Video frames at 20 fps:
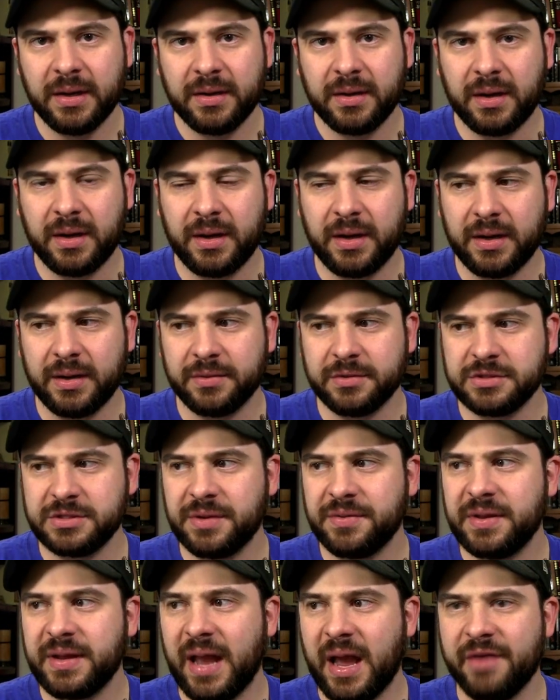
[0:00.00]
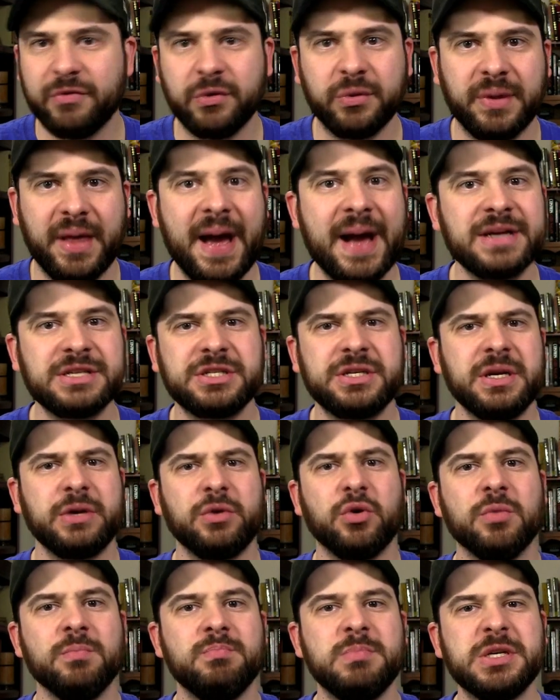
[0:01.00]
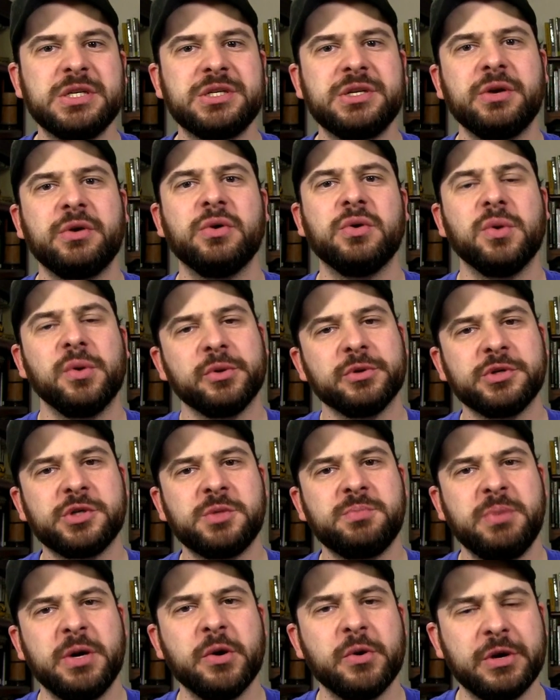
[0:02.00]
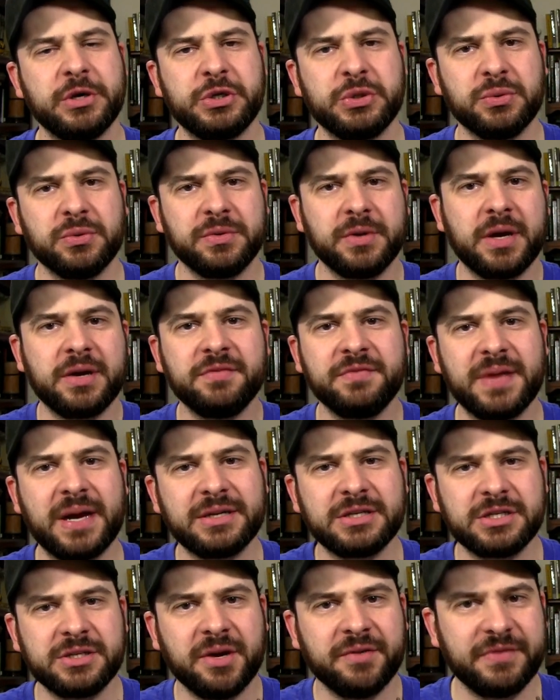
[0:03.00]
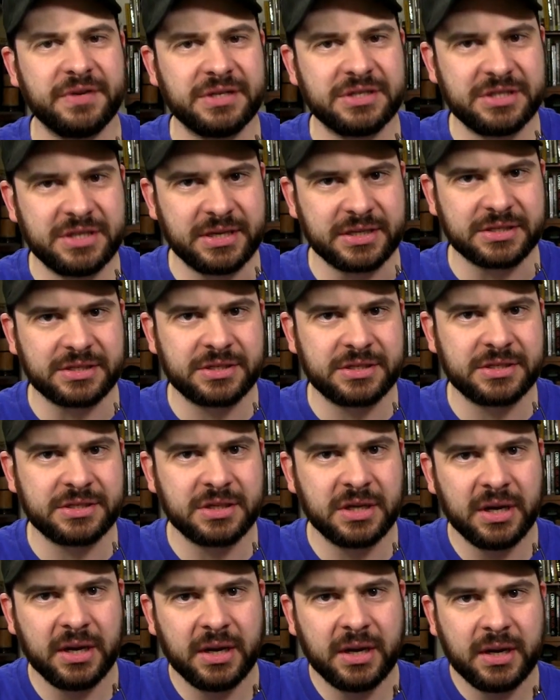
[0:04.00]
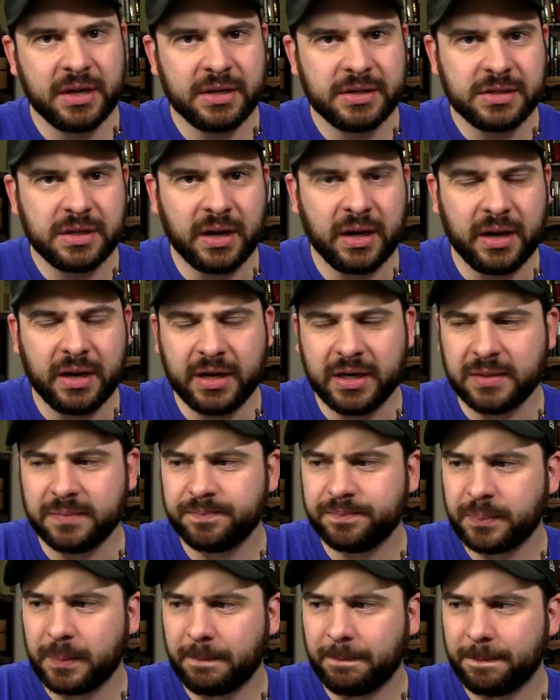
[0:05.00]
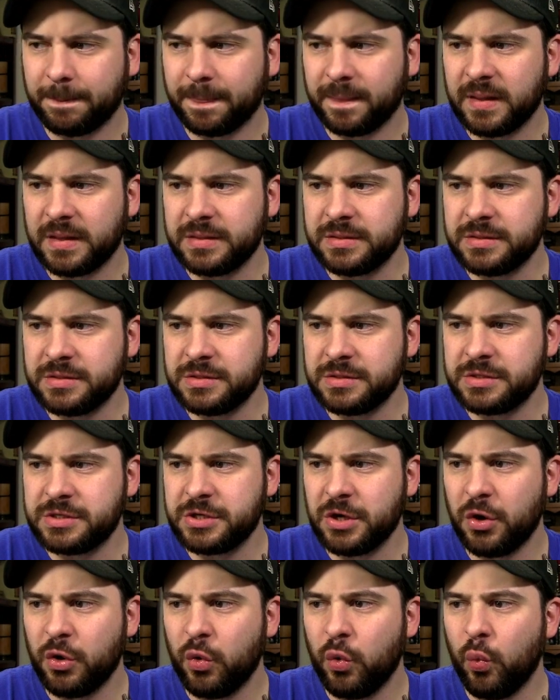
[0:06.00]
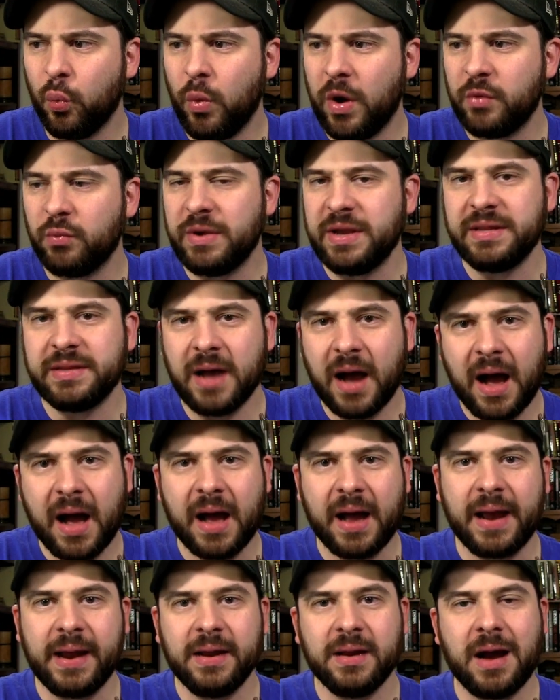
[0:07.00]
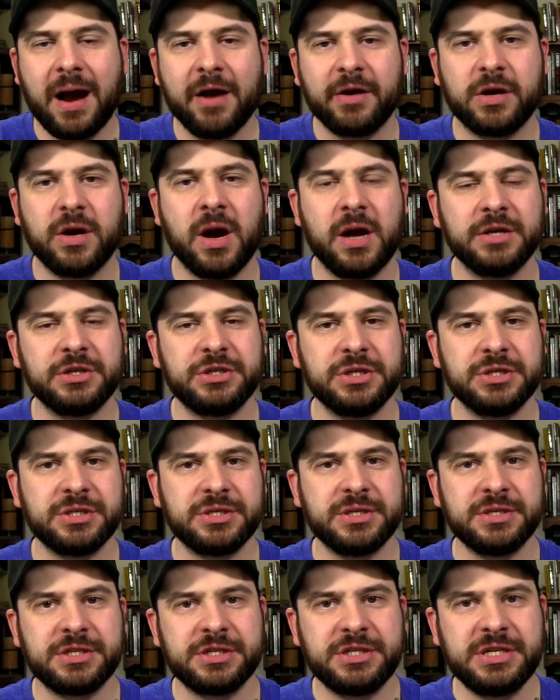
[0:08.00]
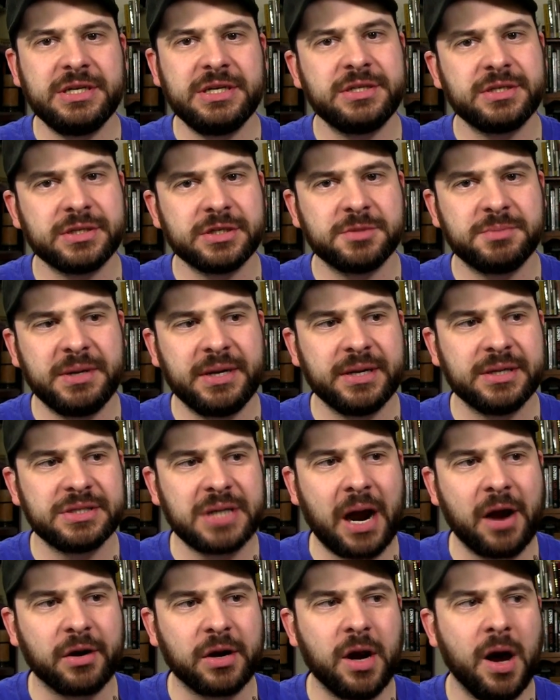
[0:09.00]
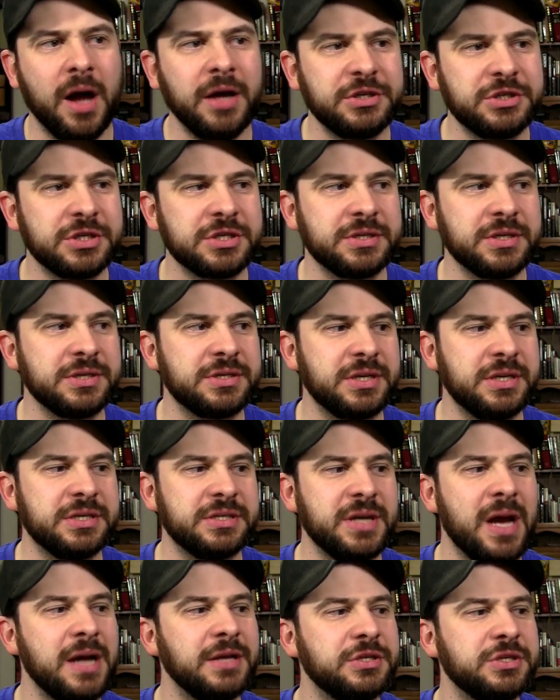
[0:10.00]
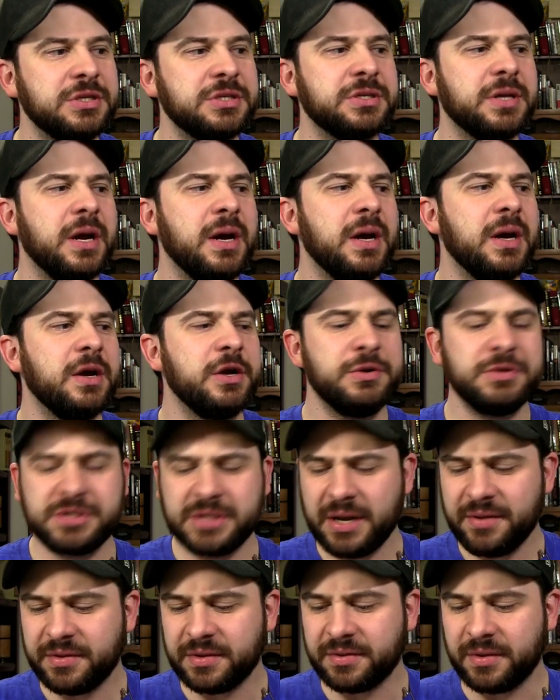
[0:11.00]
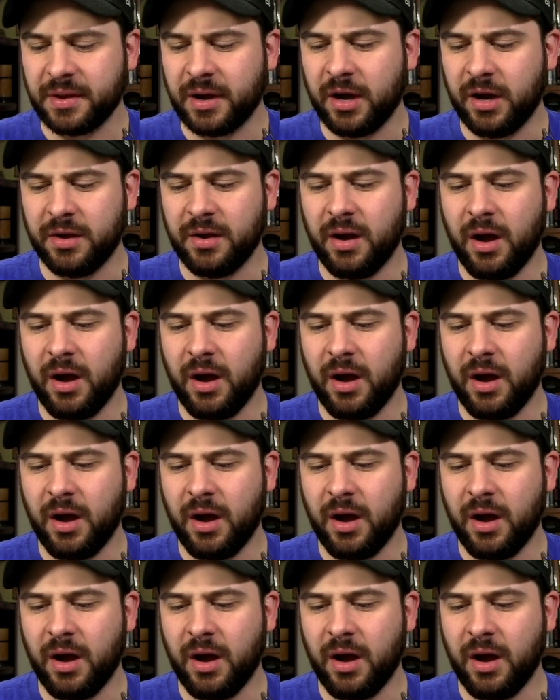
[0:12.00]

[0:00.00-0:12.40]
Uh, there's nothing everlasting or mystical or spiritual. None of that stuff exists. Uh, so when we die, our consciousness ceases because our consciousness is not just, you say that uh,